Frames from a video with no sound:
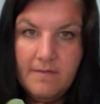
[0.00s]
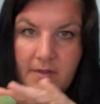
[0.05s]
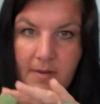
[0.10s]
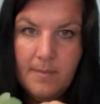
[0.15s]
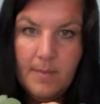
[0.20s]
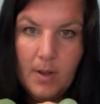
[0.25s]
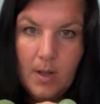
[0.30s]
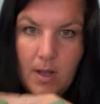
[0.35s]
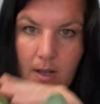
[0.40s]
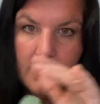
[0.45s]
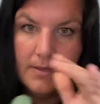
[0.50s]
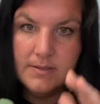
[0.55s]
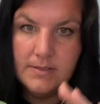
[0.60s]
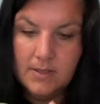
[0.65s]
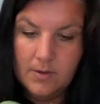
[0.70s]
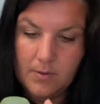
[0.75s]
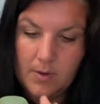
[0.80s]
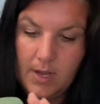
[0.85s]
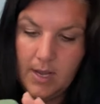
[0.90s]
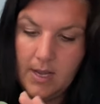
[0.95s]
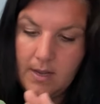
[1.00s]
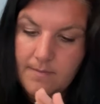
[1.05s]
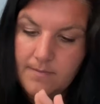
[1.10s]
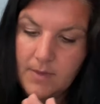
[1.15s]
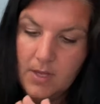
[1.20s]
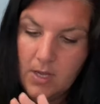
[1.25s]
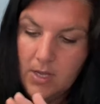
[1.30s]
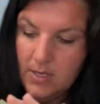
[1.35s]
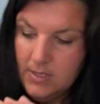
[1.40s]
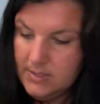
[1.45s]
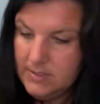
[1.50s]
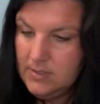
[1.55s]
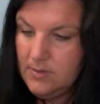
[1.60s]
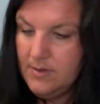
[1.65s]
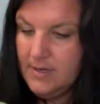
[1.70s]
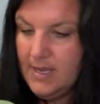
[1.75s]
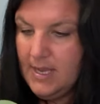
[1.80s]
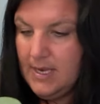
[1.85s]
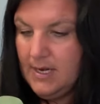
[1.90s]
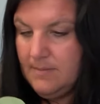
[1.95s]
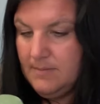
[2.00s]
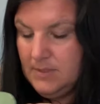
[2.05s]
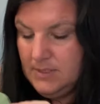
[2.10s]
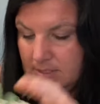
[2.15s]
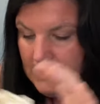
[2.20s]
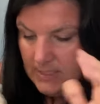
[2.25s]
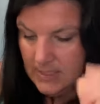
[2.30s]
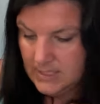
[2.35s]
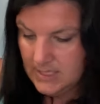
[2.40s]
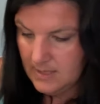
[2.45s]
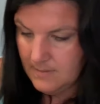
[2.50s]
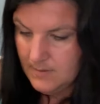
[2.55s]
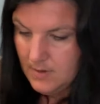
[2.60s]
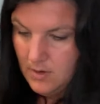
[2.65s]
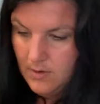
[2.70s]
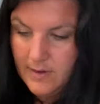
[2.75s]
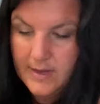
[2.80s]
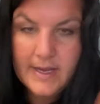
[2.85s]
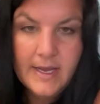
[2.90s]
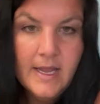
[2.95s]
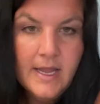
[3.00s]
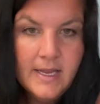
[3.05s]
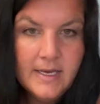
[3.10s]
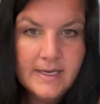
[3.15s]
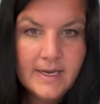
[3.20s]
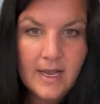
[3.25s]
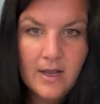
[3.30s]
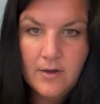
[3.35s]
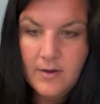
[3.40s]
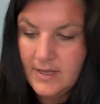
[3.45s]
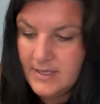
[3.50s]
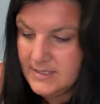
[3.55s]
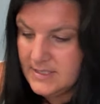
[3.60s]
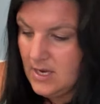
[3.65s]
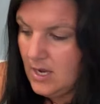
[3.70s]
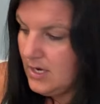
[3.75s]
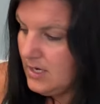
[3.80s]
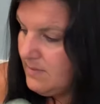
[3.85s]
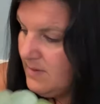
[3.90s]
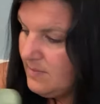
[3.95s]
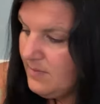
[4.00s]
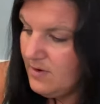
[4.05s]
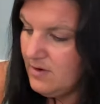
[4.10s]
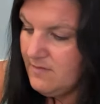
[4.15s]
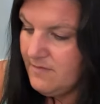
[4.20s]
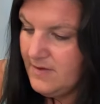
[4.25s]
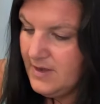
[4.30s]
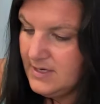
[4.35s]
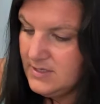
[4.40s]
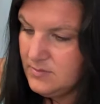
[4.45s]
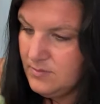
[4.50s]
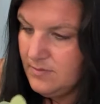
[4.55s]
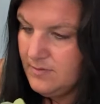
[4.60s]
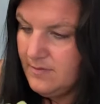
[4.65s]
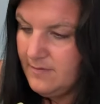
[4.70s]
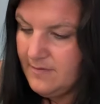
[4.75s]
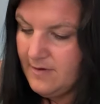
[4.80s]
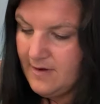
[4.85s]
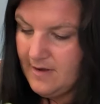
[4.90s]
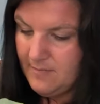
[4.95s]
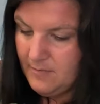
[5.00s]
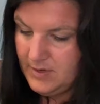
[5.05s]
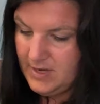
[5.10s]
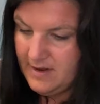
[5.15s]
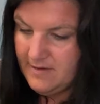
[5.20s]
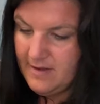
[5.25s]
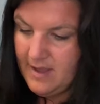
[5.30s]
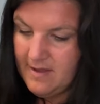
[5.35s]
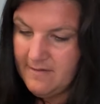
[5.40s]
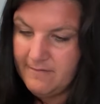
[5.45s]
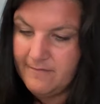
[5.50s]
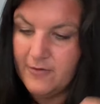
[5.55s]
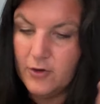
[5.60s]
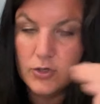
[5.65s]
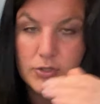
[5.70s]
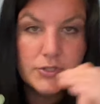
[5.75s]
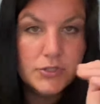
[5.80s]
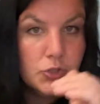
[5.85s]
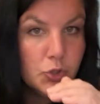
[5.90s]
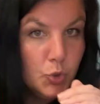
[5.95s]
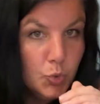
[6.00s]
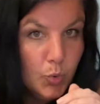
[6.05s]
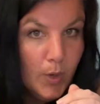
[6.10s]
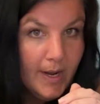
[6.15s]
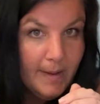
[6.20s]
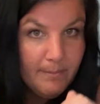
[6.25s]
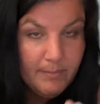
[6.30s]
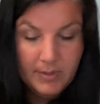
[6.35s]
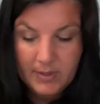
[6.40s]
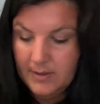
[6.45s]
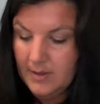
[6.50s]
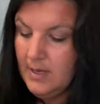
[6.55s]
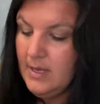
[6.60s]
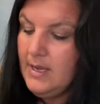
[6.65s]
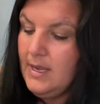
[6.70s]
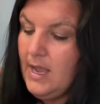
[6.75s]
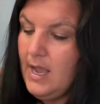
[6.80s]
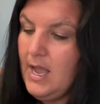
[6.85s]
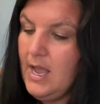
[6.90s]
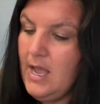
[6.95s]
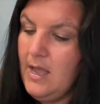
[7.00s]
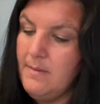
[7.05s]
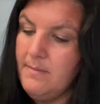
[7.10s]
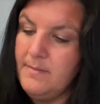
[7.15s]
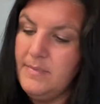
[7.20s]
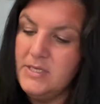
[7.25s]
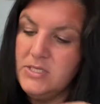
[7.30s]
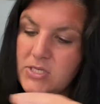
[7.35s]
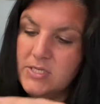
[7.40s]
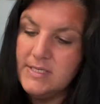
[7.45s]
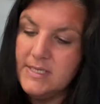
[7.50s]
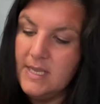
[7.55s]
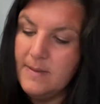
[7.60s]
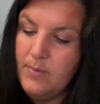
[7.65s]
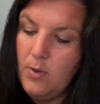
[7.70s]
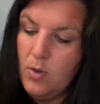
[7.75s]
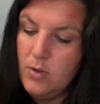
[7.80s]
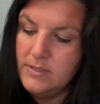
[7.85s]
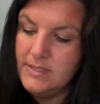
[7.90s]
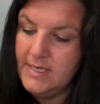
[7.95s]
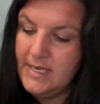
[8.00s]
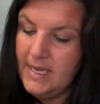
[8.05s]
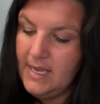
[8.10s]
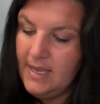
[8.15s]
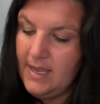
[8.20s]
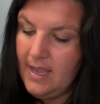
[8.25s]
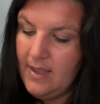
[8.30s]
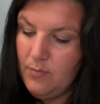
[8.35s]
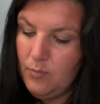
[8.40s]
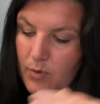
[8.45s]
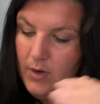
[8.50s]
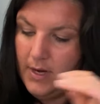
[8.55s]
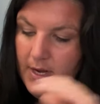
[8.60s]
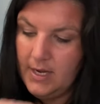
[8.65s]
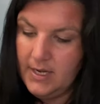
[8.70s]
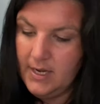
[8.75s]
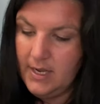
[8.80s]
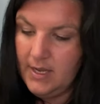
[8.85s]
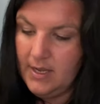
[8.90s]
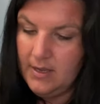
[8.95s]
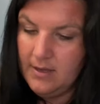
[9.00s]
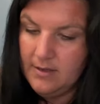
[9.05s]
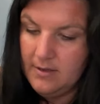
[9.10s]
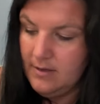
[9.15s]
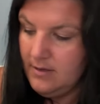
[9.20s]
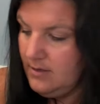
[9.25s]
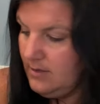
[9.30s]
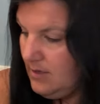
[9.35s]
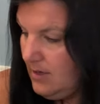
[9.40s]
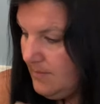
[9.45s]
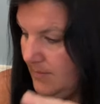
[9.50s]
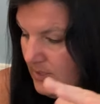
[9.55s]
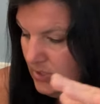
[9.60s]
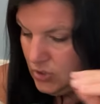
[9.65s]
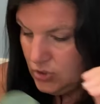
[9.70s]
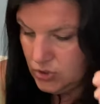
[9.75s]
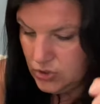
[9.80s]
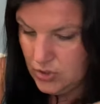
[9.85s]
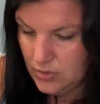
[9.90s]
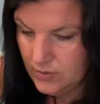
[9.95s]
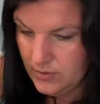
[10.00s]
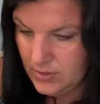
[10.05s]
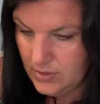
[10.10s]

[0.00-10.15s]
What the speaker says: of the box, okay? So again, I'm just gonna keep going. Now, it's not gonna be perfect at first grip, but just keep holding it, and I'm gonna show